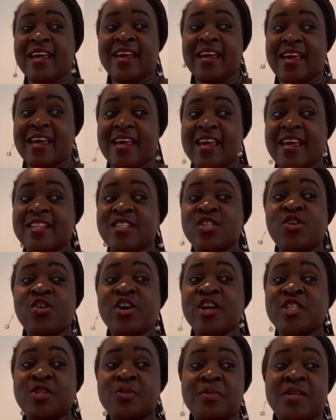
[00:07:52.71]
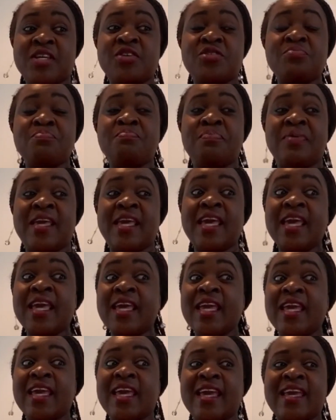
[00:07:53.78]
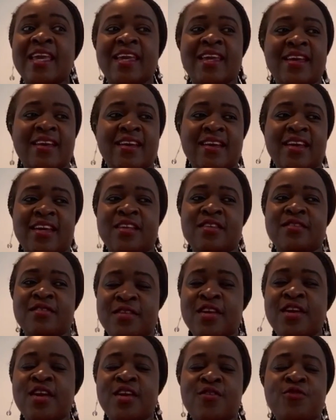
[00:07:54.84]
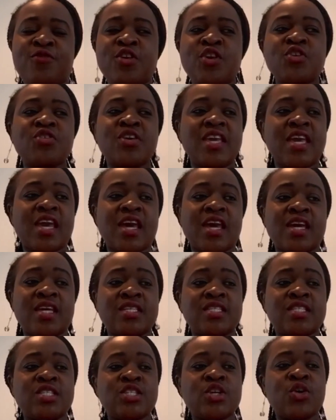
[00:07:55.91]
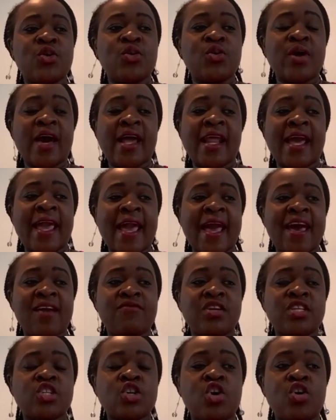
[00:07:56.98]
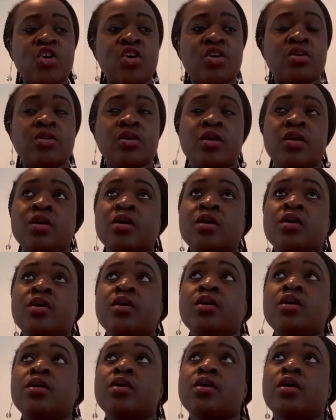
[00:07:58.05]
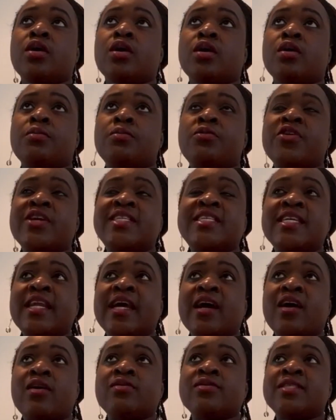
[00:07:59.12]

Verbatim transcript: it's going to be big in few years. So, and I have it all um, written out. I